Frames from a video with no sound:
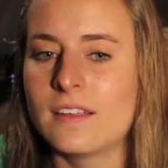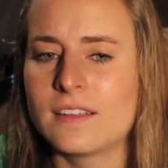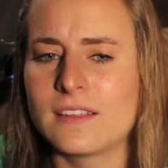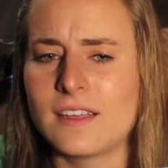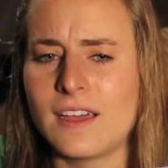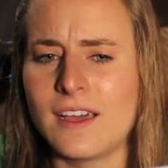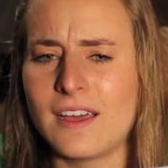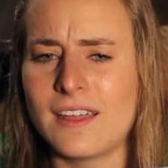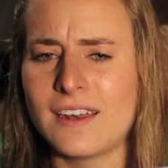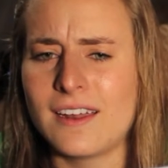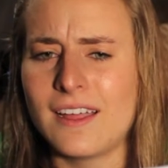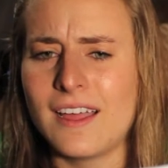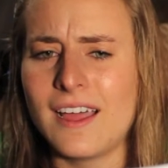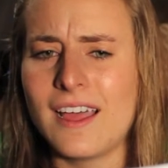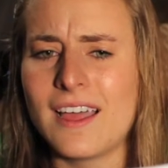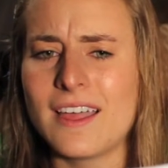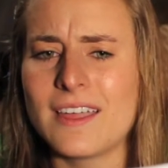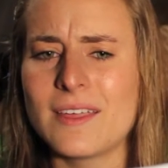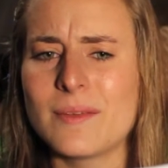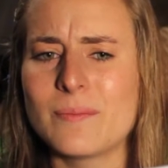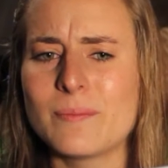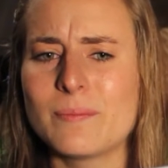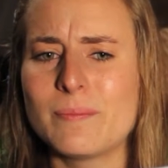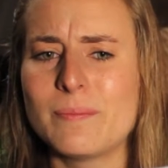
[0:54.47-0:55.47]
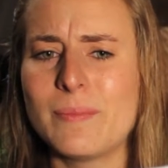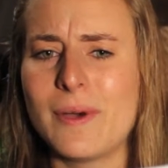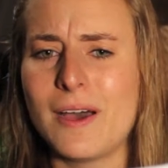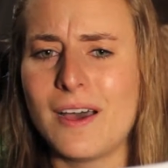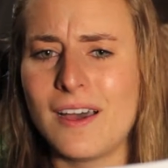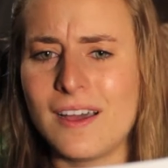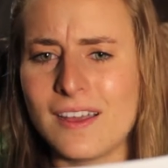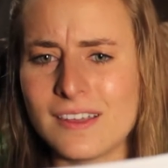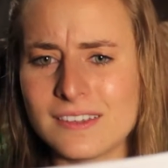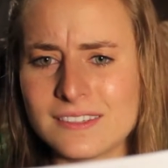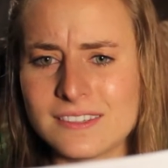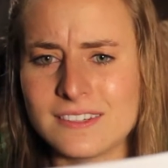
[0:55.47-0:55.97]
God, I am
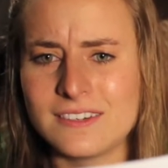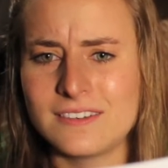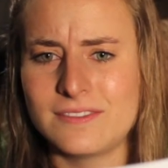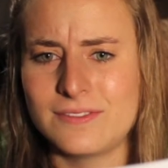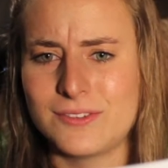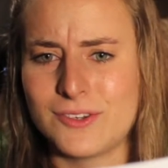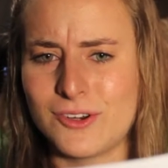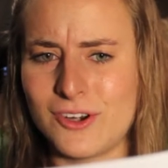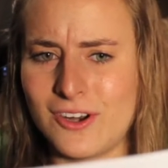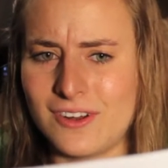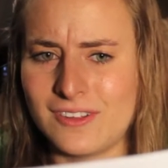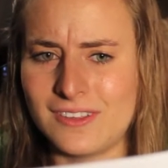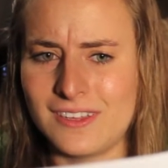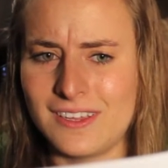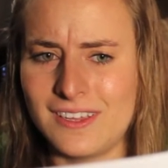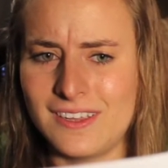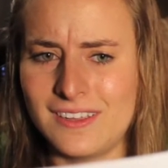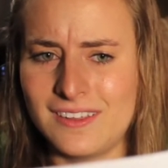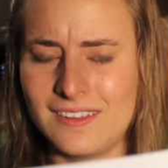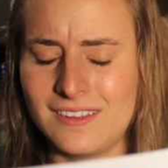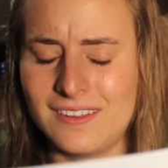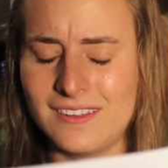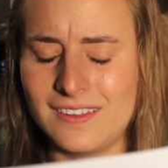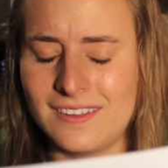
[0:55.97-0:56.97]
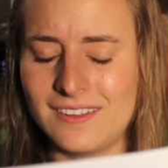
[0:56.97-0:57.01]
positive, Charlie.